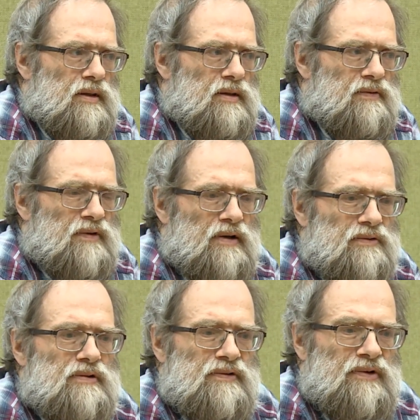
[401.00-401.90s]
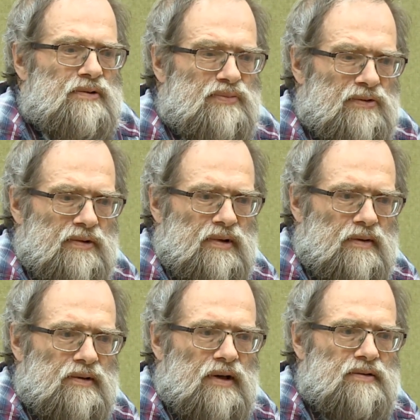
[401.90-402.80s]
he tried to defend Pollock.
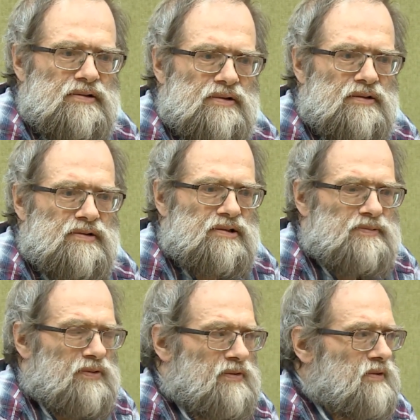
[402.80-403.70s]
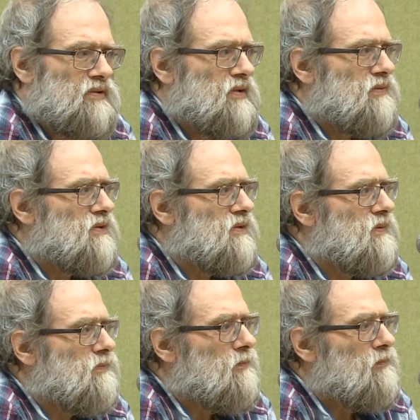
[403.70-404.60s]
I mean, I discussed this Pollock thing with
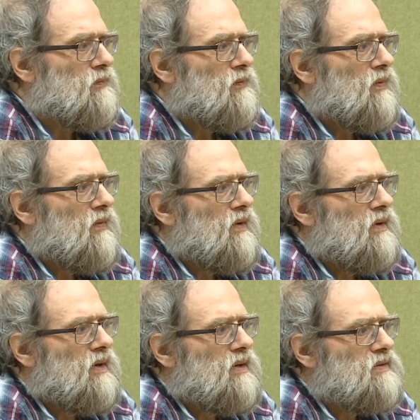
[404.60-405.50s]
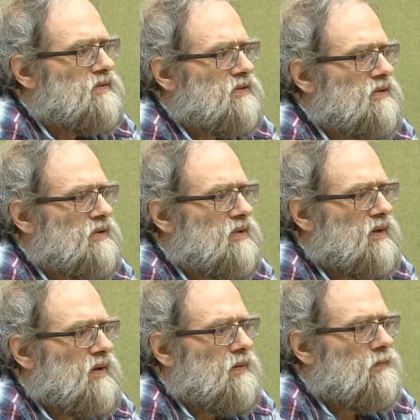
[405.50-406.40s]
him. And so
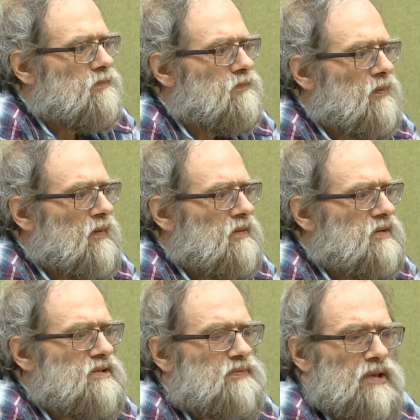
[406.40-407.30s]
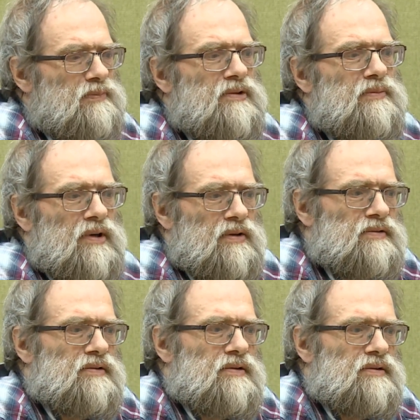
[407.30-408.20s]
um, this paper
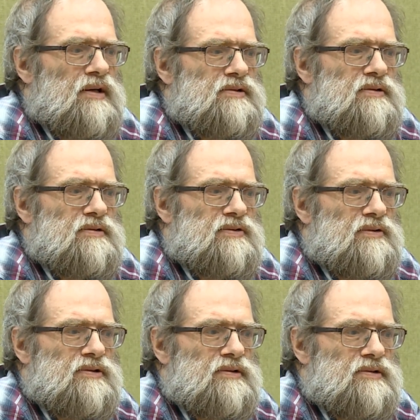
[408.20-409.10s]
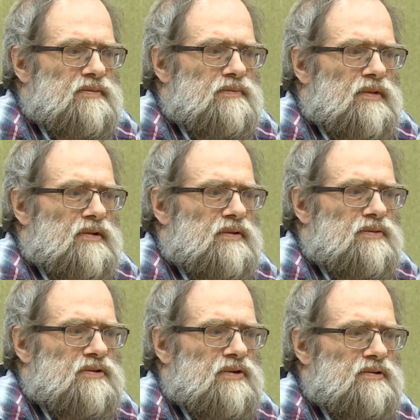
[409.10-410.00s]
about uh, National Socialism that
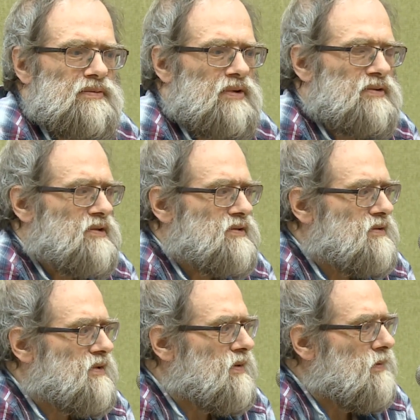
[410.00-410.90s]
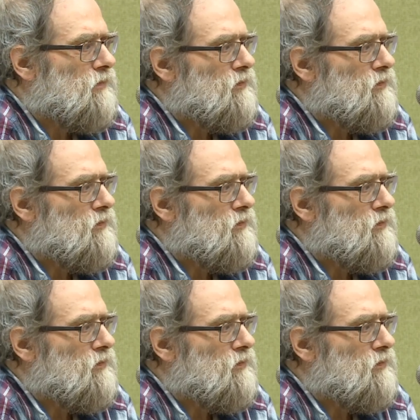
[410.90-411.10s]
we talked about yesterday,